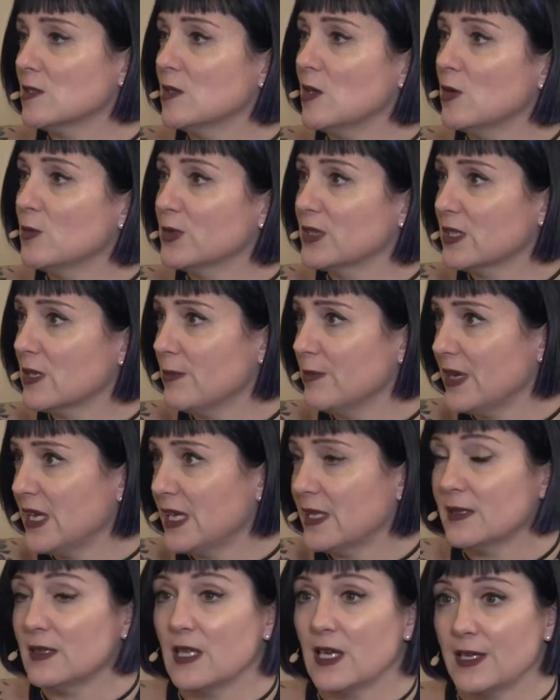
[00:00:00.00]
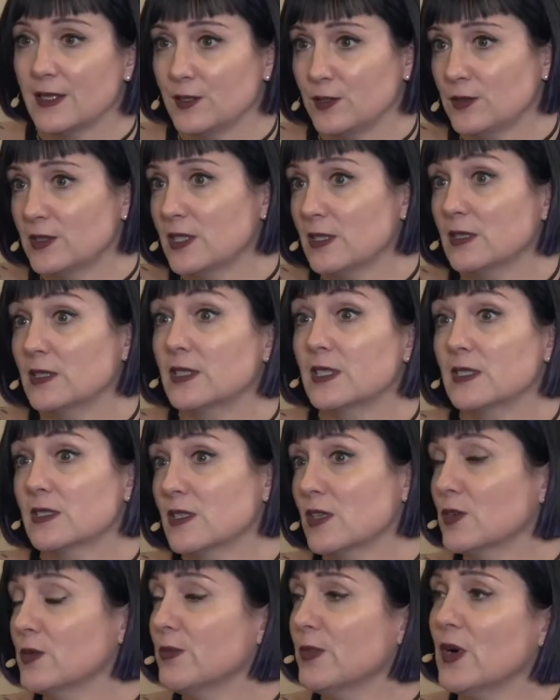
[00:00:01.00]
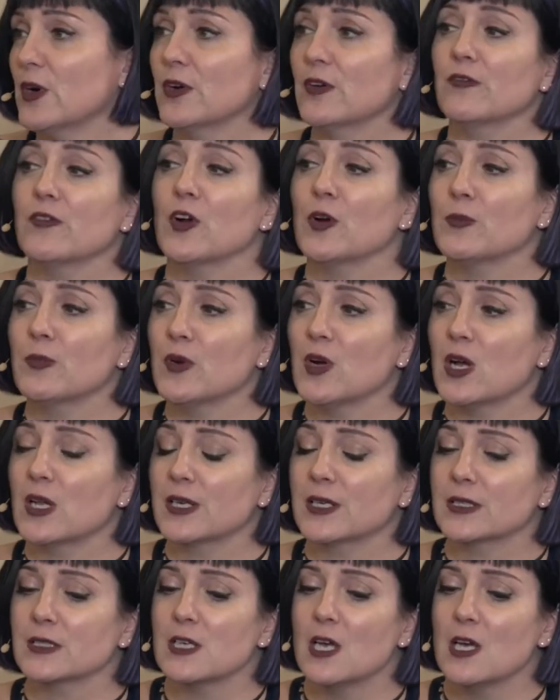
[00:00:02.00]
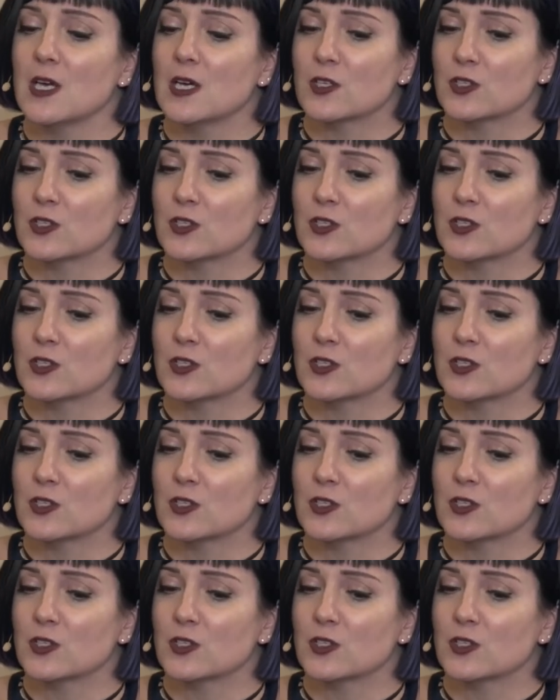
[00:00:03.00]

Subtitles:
along with command line utilities that are part of our product,